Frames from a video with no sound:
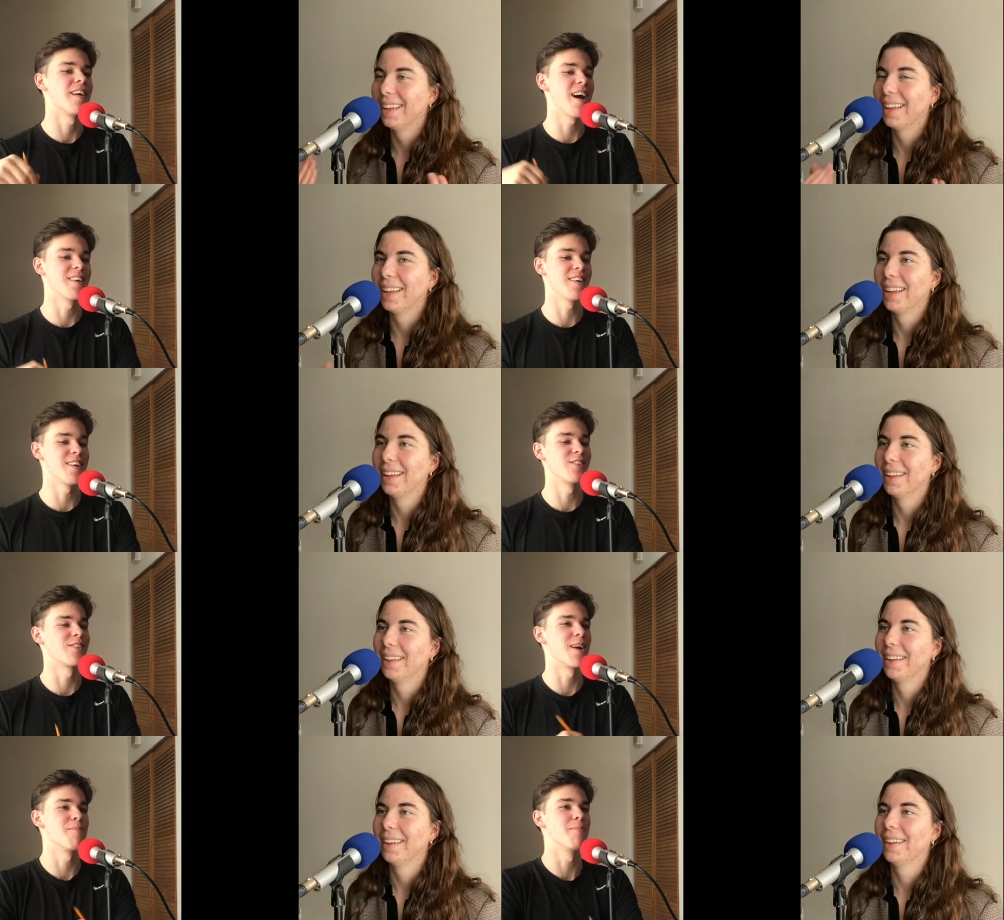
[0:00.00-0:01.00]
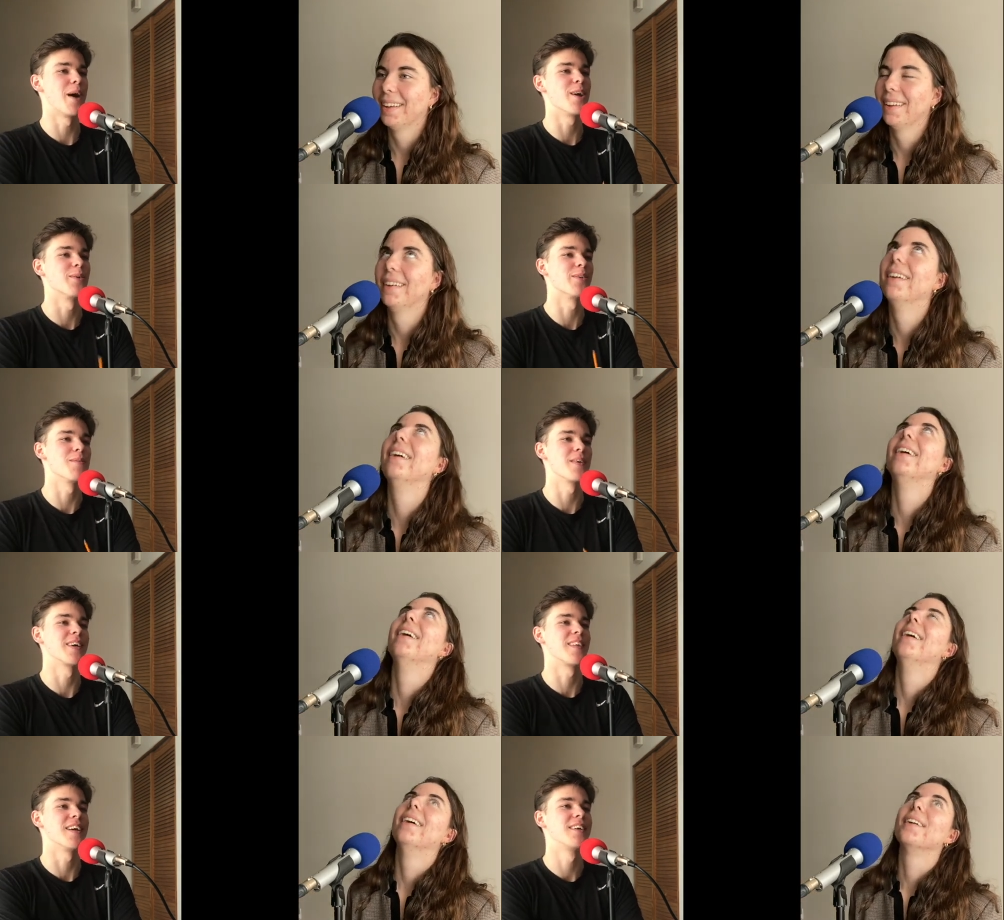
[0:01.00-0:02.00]
Speaker 1: uh, Instagram bio or something
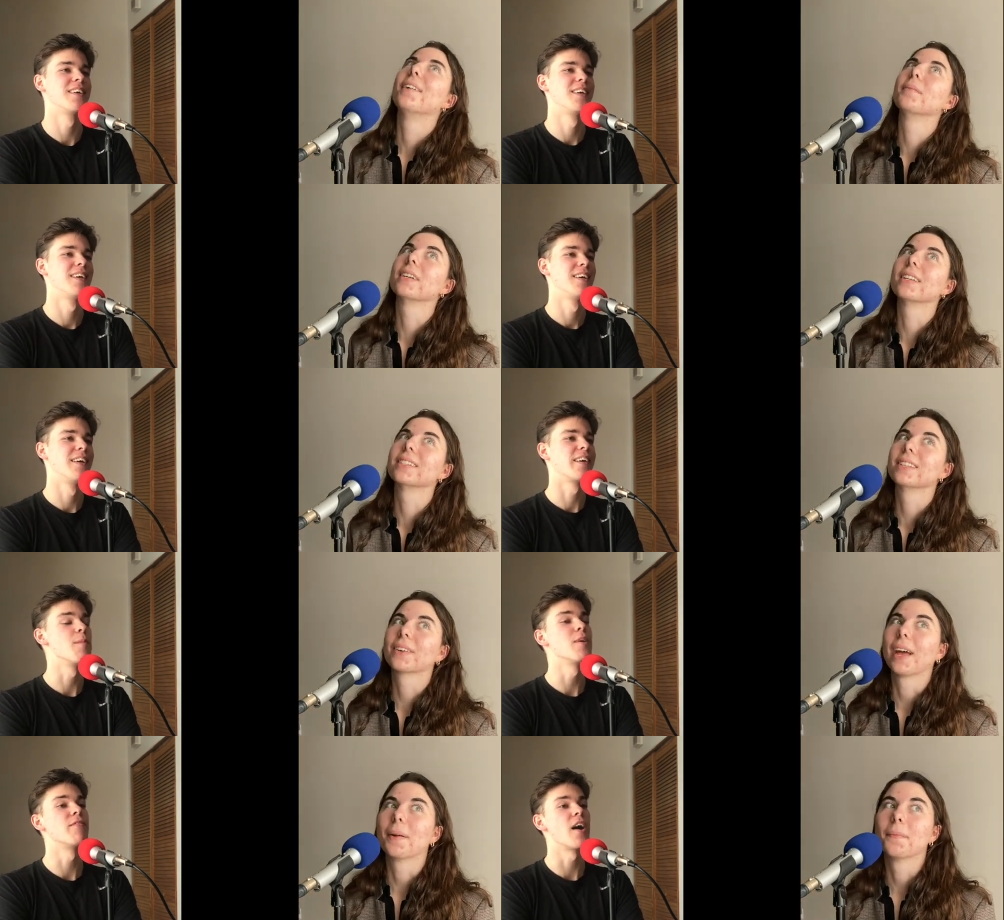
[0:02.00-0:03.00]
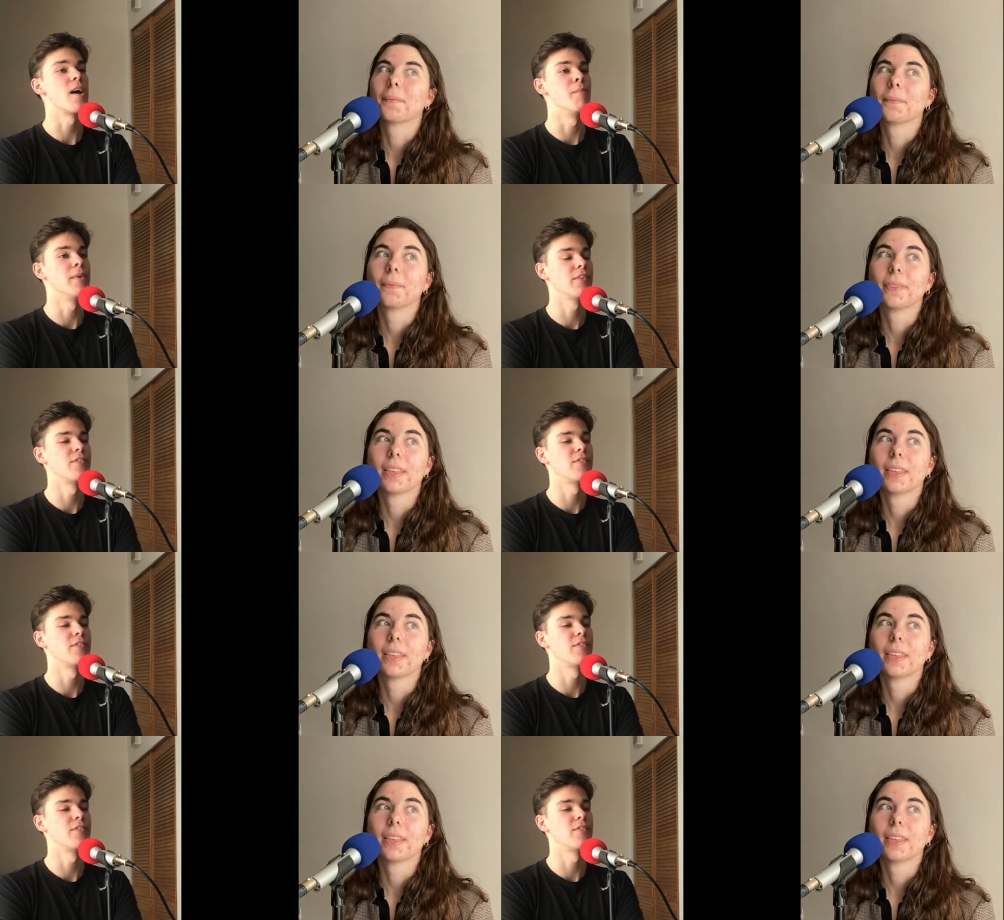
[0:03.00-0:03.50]
like that. Oh my goodness. Give okay. me a vibe. It's a